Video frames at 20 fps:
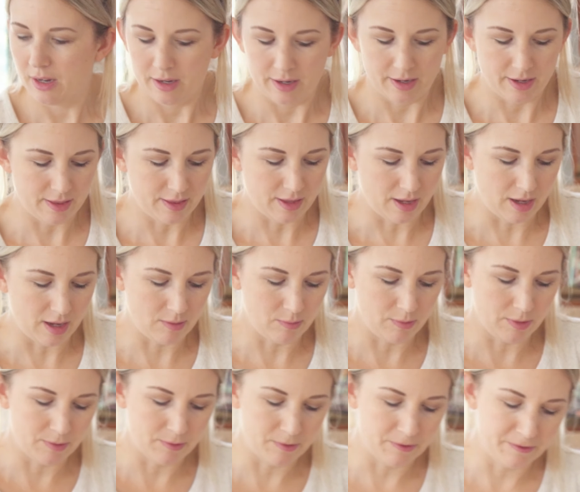And then
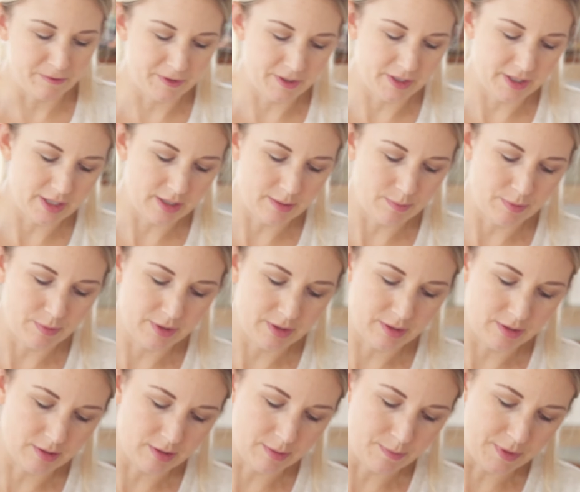we will fill it up with
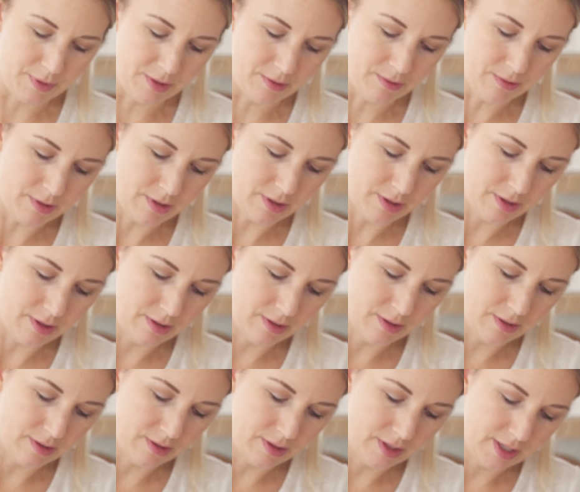our milk.
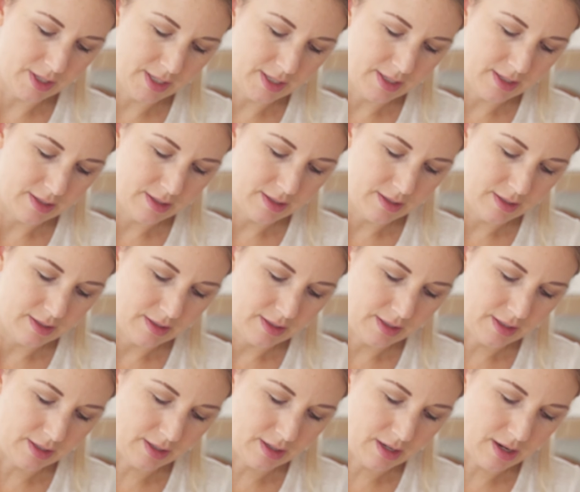
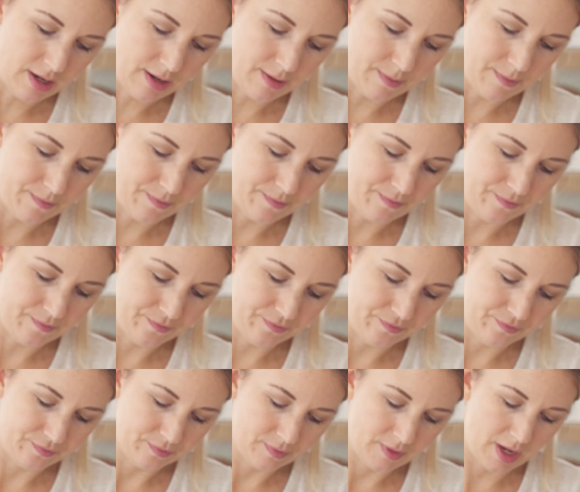Get a cup.
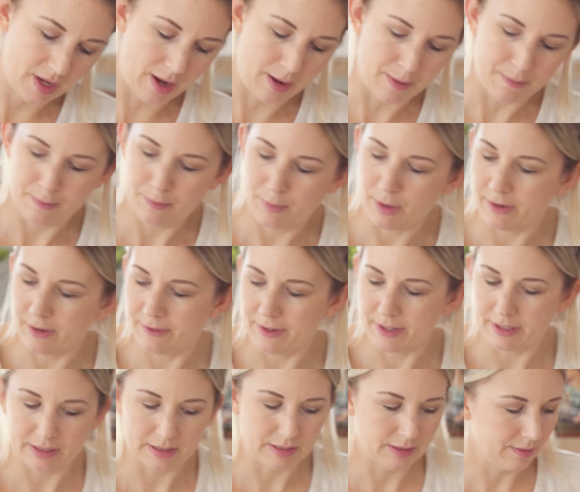Okay, perfect.